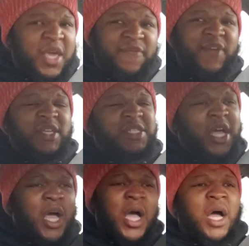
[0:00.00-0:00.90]
if it's
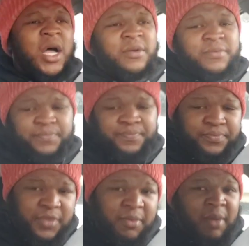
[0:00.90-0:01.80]
uh,
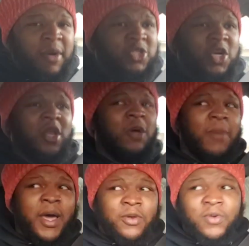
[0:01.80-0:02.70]
um, get my
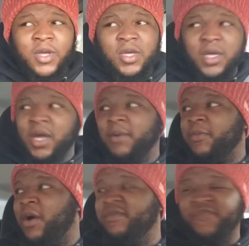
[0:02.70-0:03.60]
Charlo bottle.
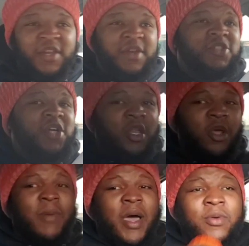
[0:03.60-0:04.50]
I'm unveiling the
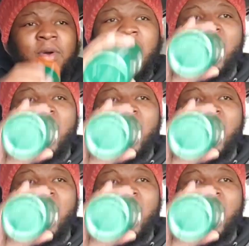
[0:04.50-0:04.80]
Charlo bottle